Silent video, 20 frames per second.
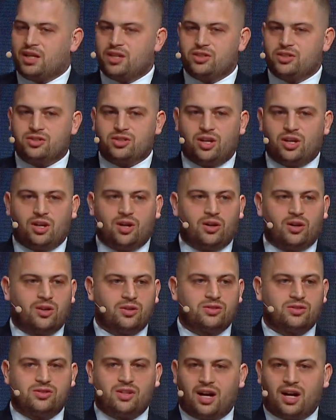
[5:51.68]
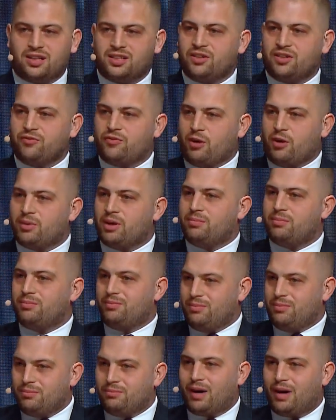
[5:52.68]
So starting from a
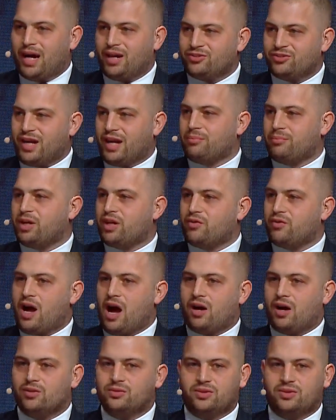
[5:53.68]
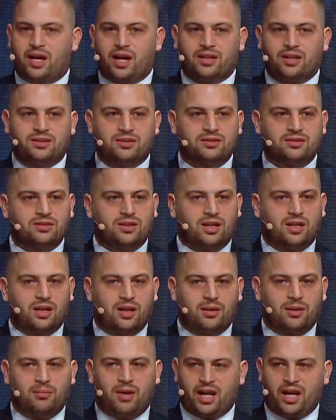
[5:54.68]
biotech background
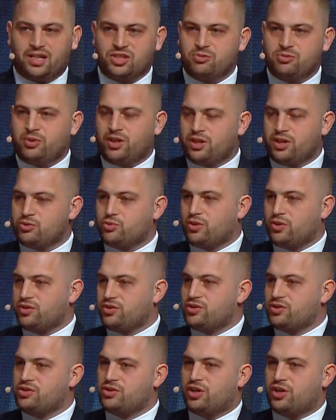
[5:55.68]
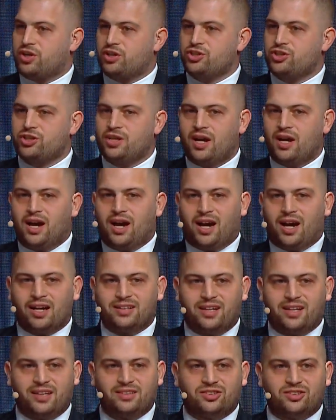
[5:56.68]
and my experience with research, I
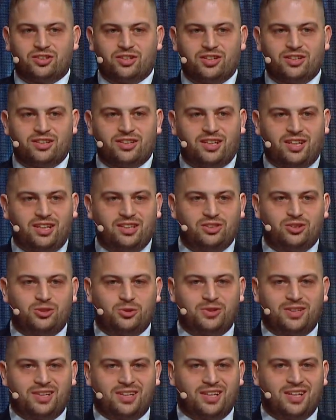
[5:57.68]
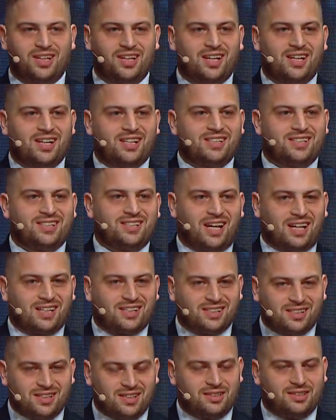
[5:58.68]
then turned into the
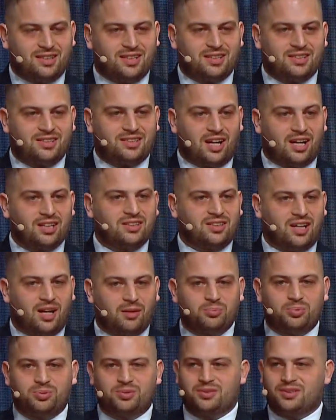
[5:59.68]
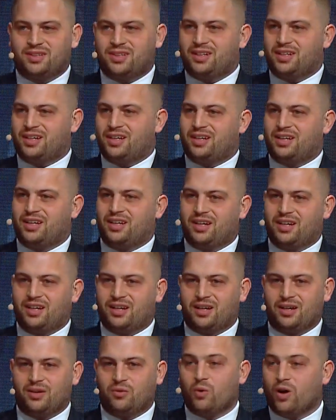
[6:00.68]
startup
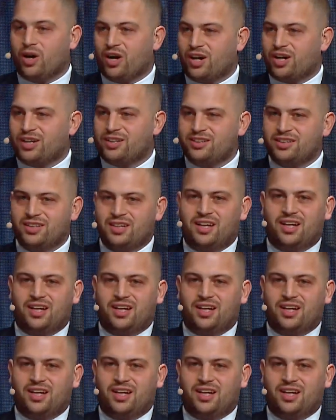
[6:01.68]
world,